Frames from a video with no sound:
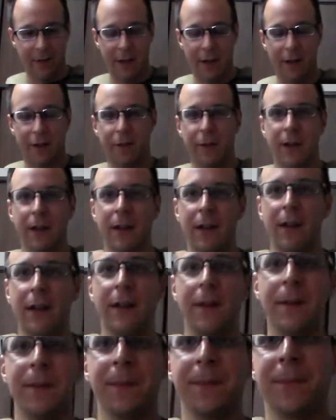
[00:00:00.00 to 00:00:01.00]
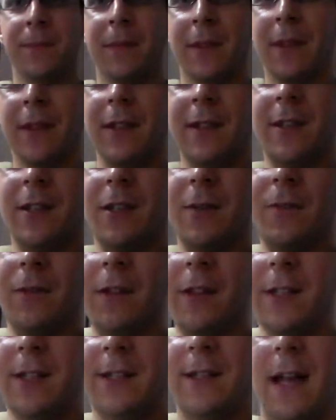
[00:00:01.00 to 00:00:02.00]
Now, This is
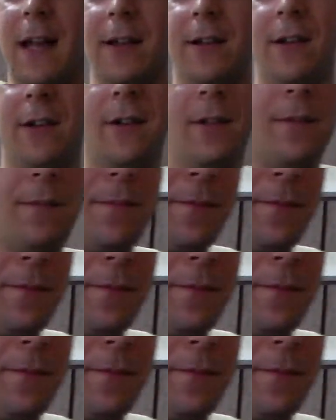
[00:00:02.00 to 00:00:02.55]
really standard